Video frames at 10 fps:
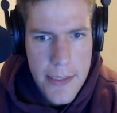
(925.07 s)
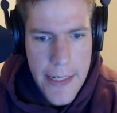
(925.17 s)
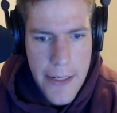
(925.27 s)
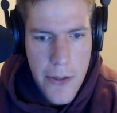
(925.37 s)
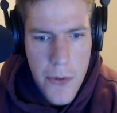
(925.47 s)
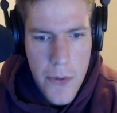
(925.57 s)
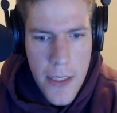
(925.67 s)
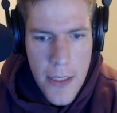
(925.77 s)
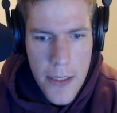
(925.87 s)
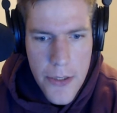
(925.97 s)
how
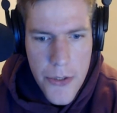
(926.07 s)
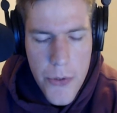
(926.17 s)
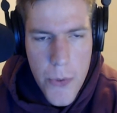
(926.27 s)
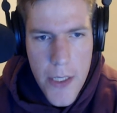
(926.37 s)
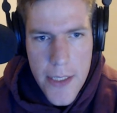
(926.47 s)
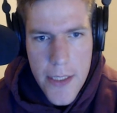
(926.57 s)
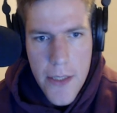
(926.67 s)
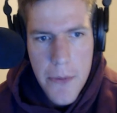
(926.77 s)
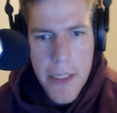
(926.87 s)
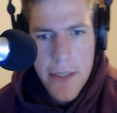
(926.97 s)
you are
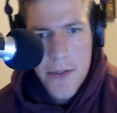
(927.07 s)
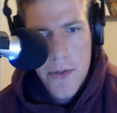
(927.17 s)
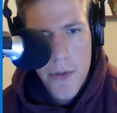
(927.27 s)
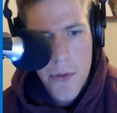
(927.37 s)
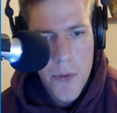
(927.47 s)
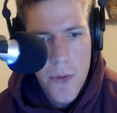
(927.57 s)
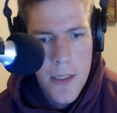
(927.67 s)
going to